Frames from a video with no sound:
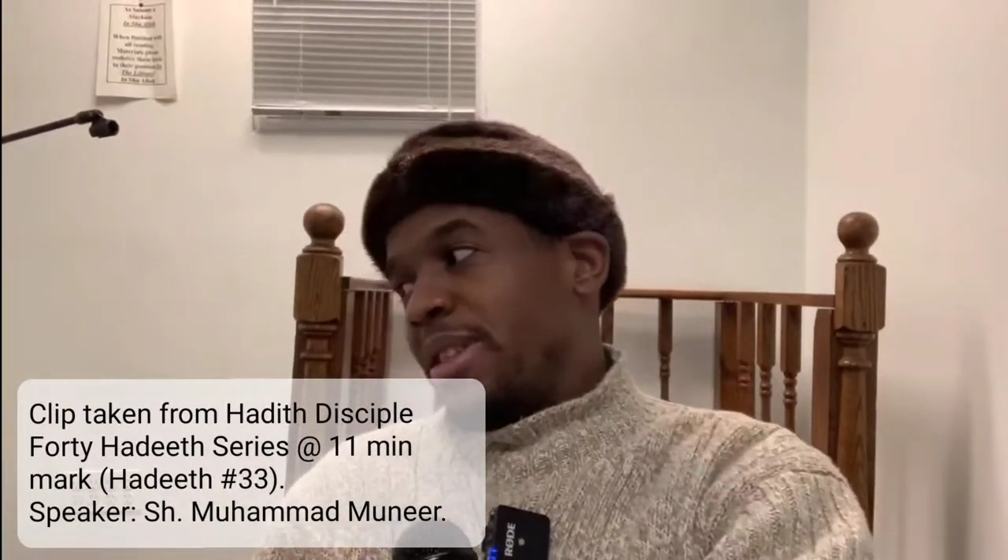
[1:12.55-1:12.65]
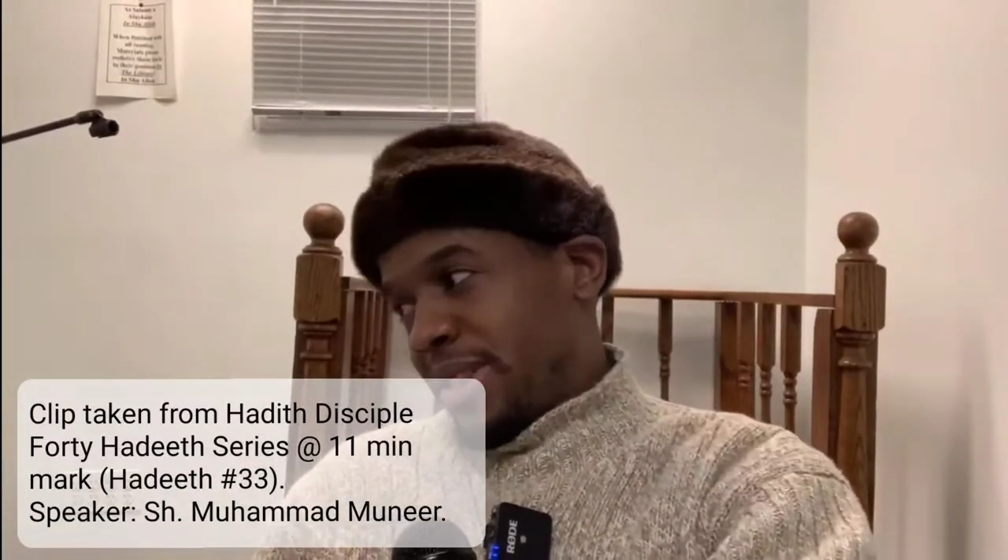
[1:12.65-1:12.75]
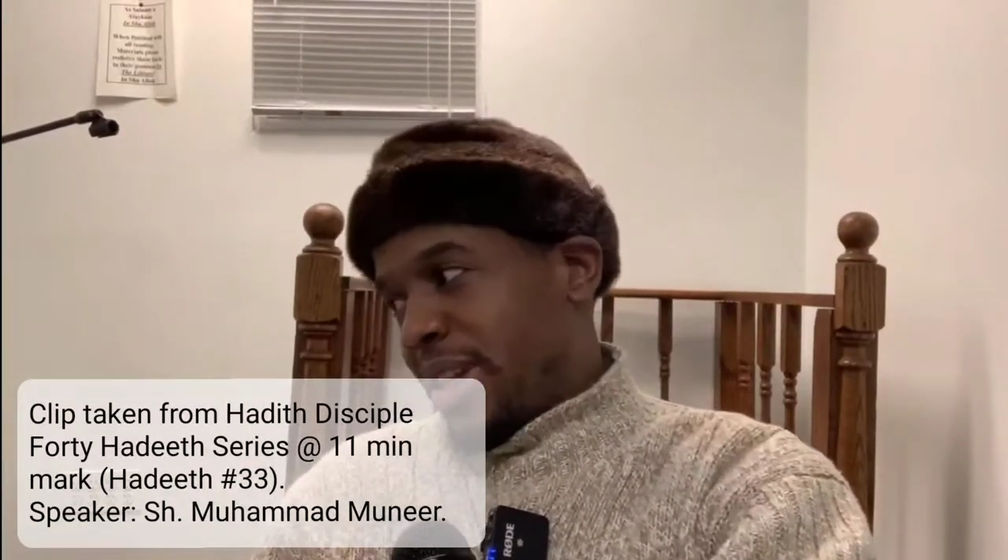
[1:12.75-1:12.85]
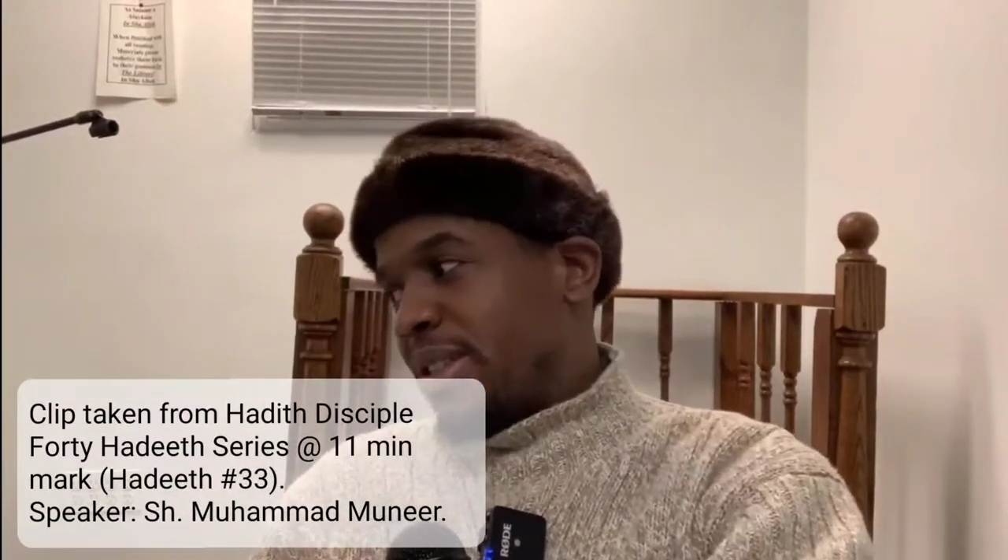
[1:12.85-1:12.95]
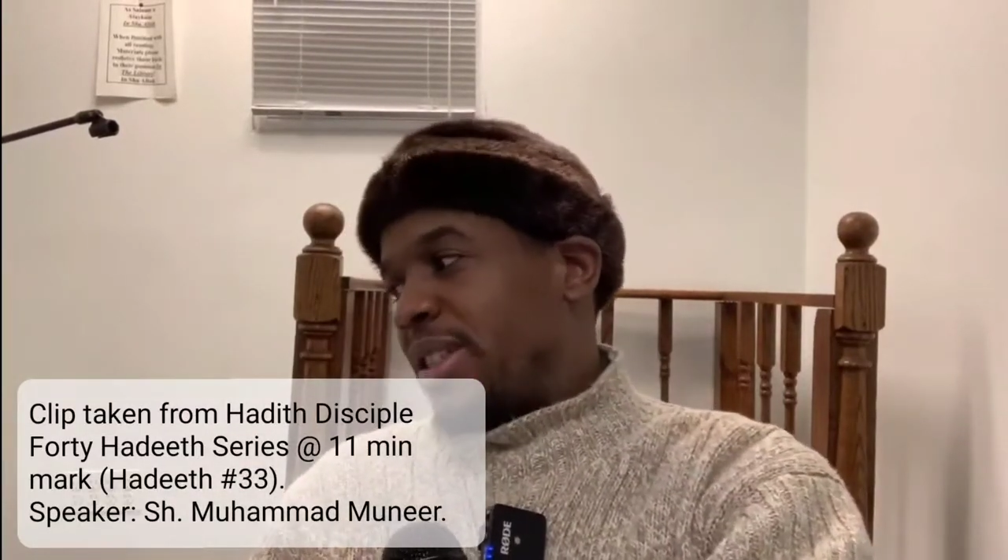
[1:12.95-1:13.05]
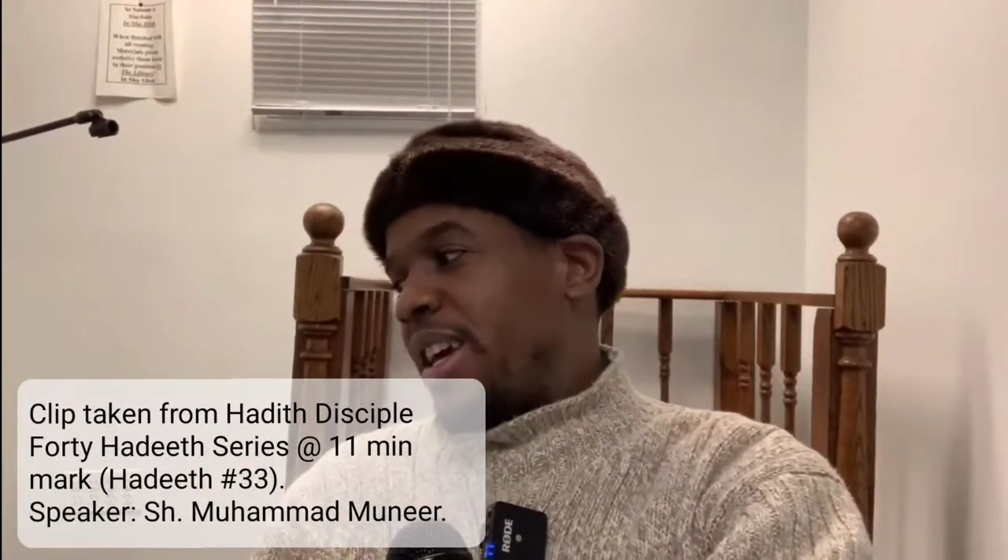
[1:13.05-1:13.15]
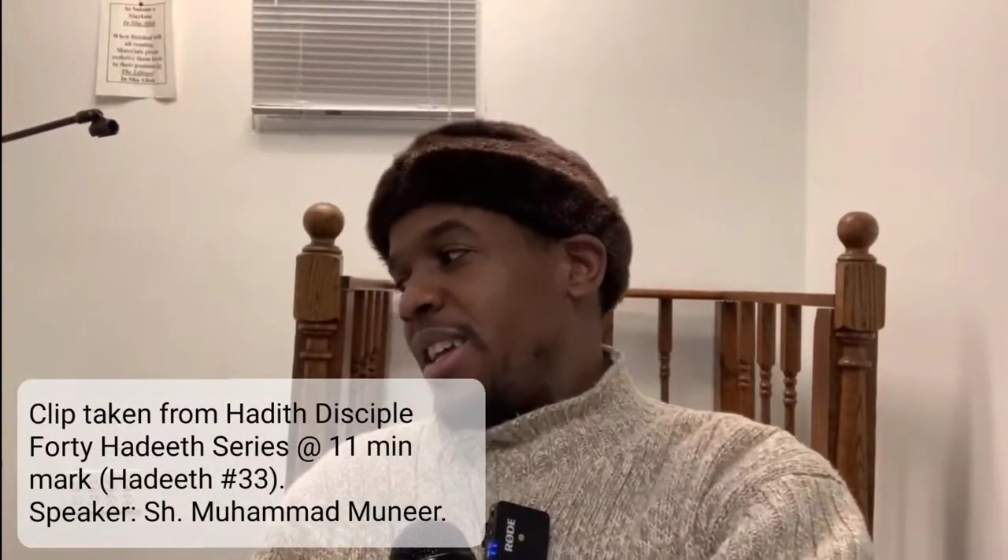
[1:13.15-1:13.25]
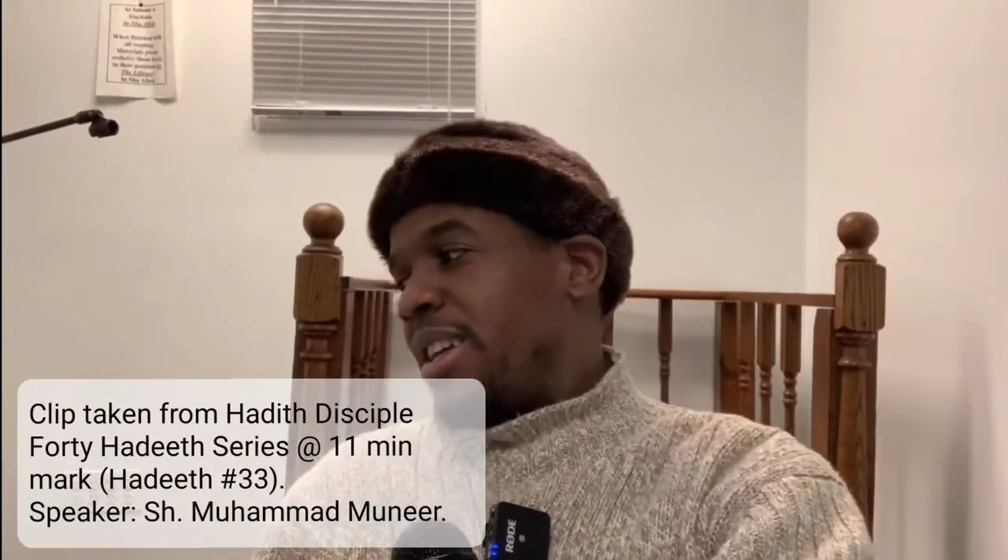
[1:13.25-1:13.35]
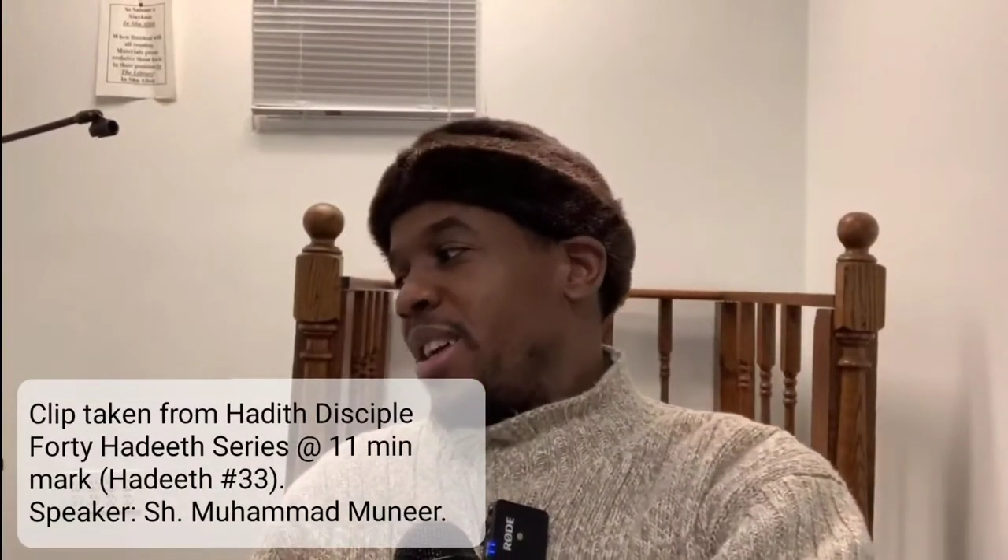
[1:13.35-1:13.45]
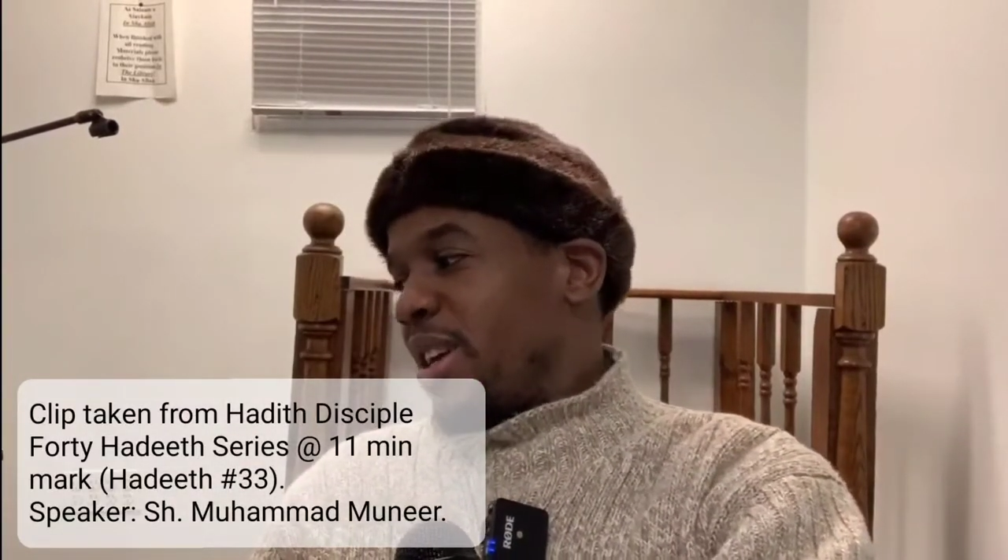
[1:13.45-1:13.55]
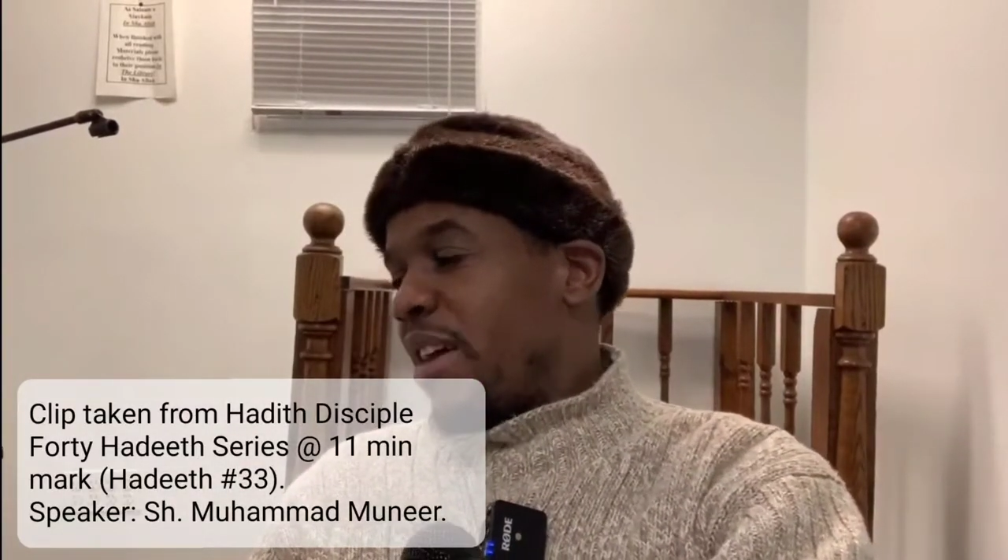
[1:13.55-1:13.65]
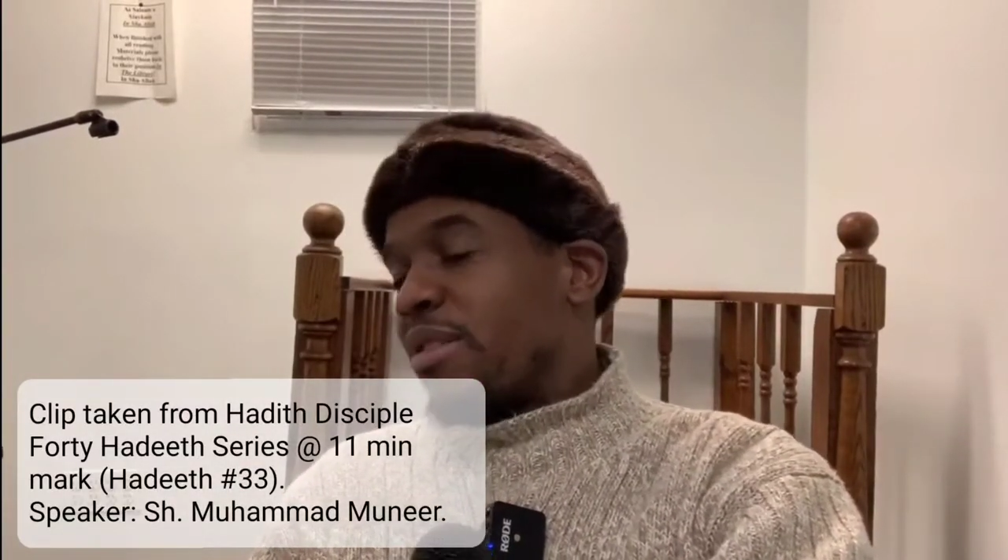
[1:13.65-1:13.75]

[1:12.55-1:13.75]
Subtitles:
You understand? You have